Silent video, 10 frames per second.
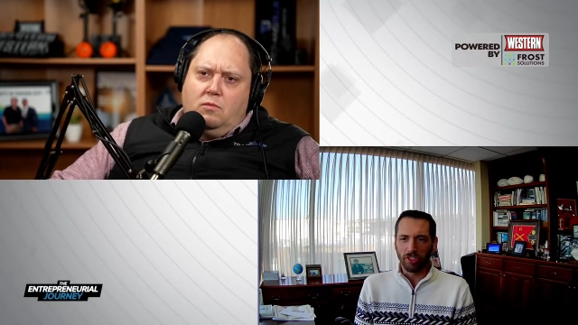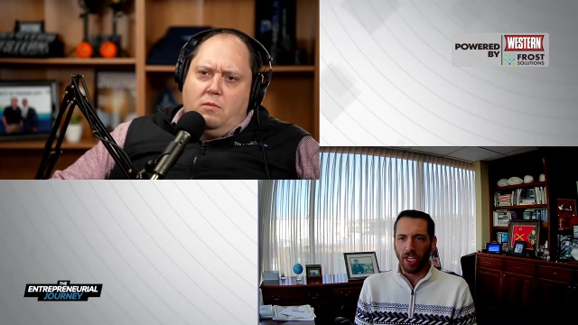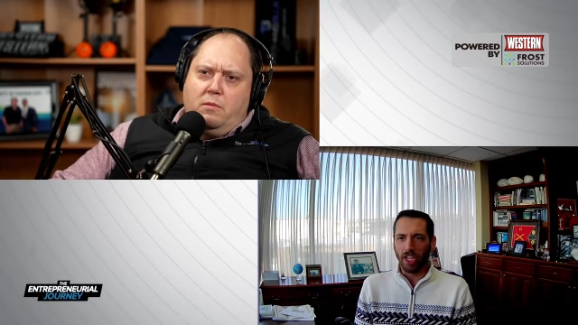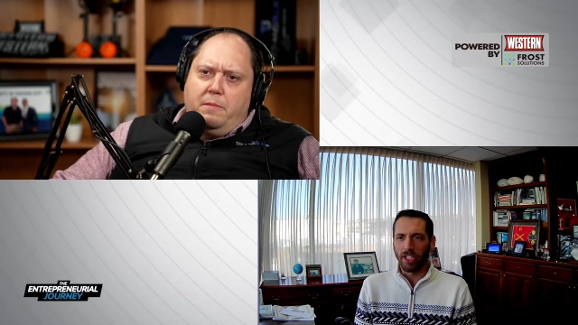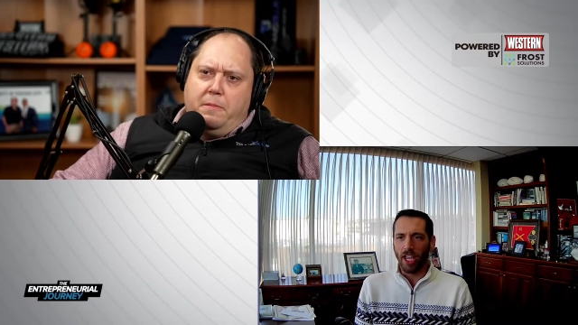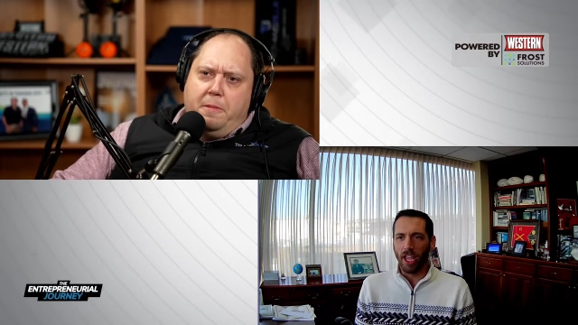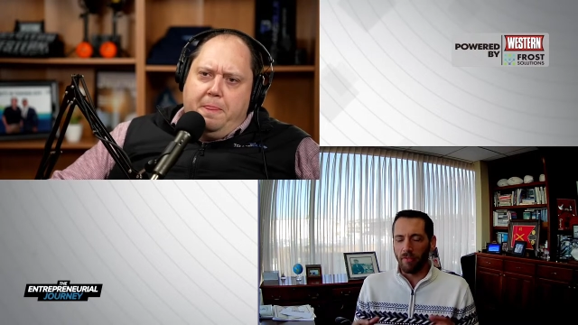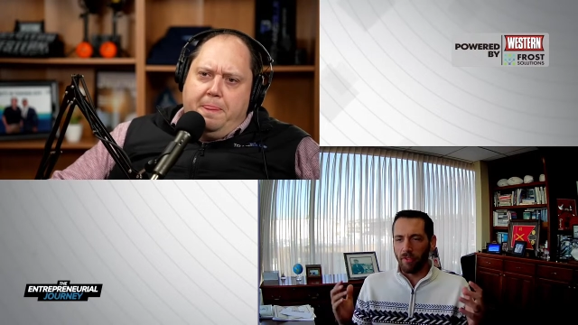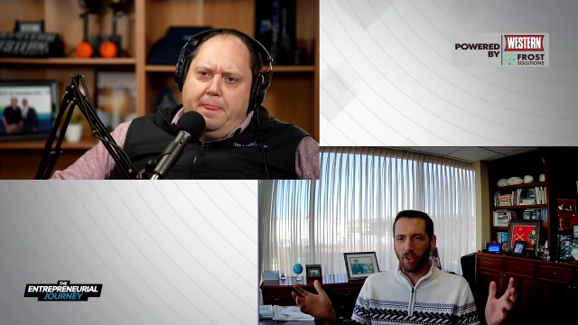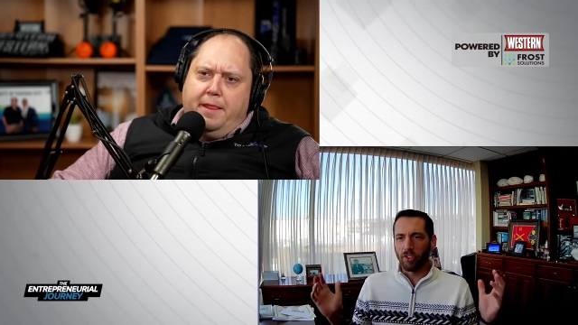Speaker 1: let's just
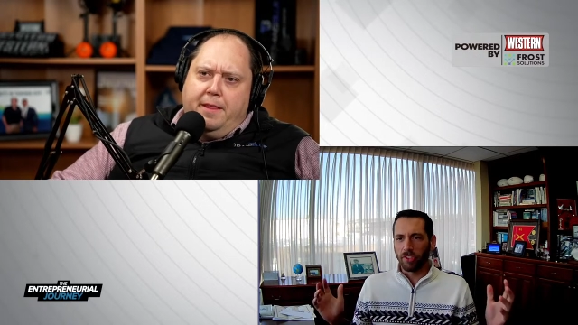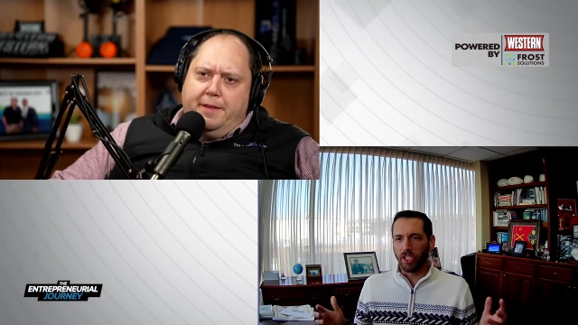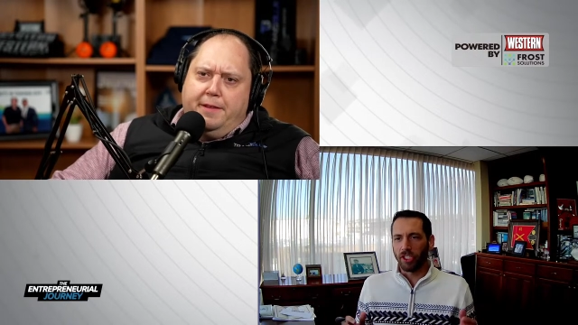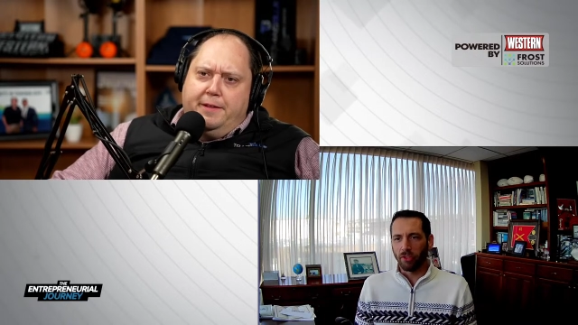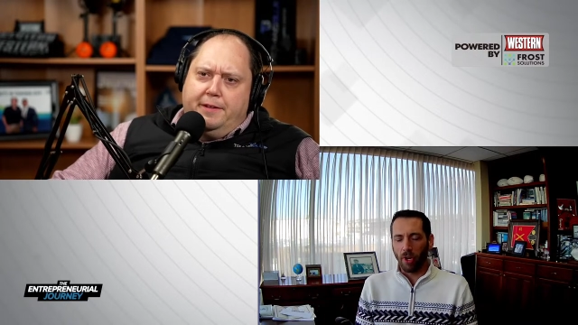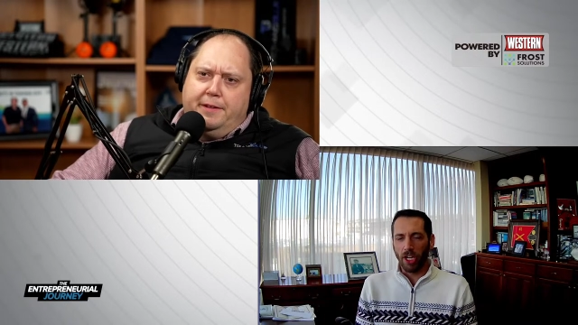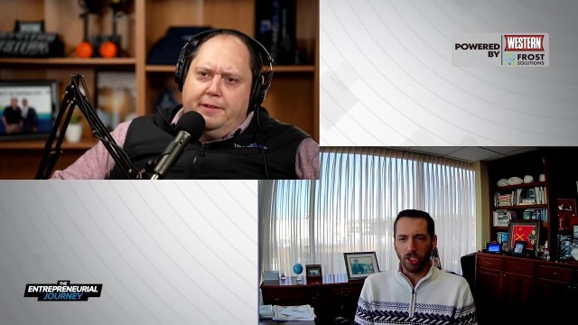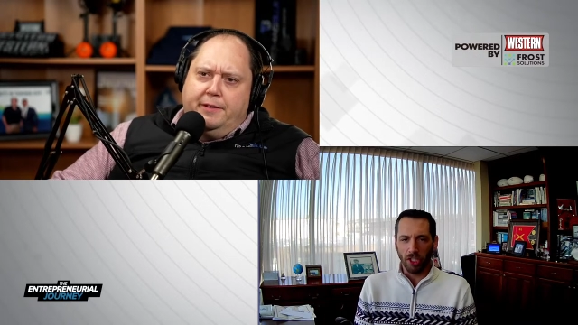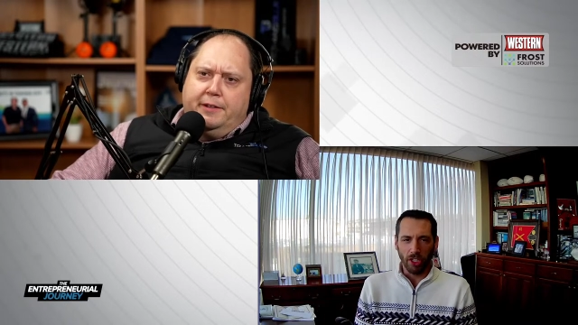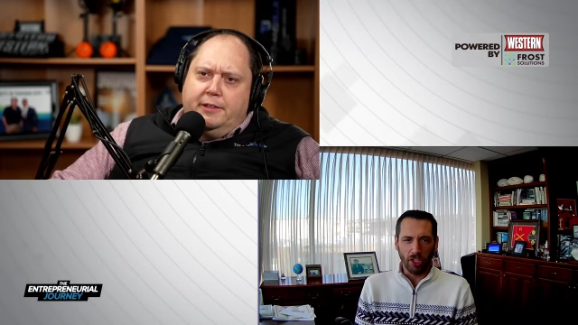say dave your
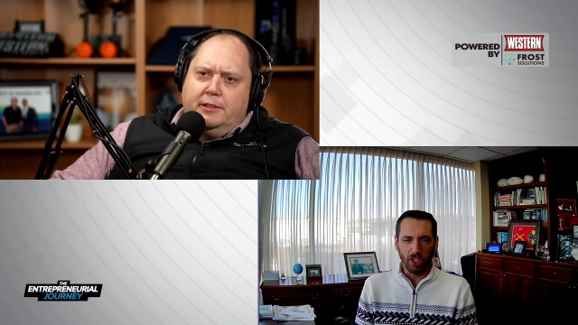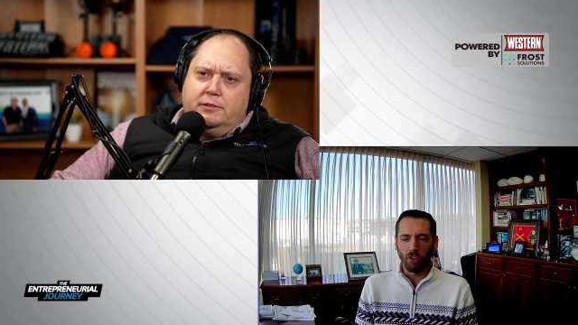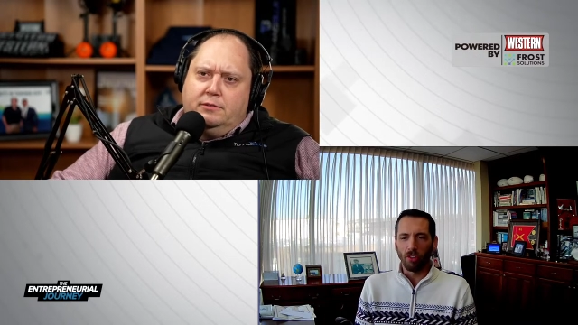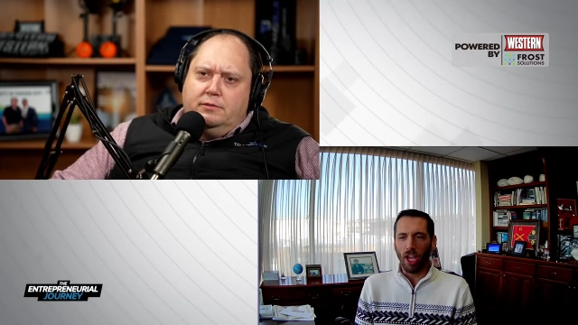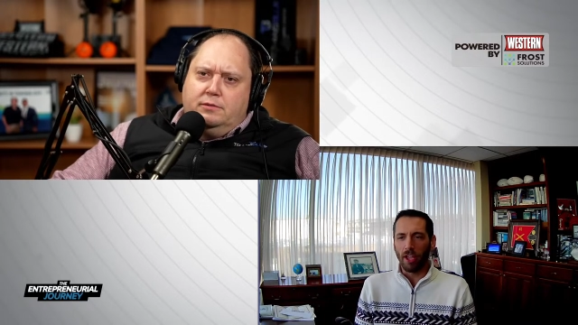situation